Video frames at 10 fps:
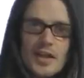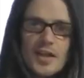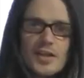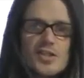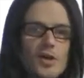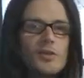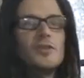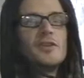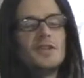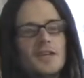in
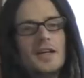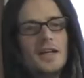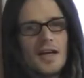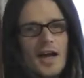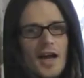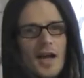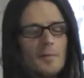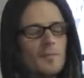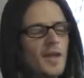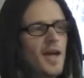Salford,
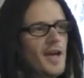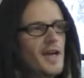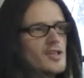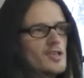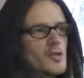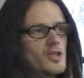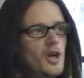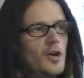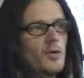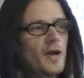a
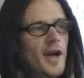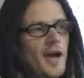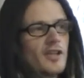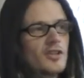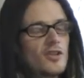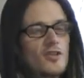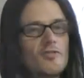social action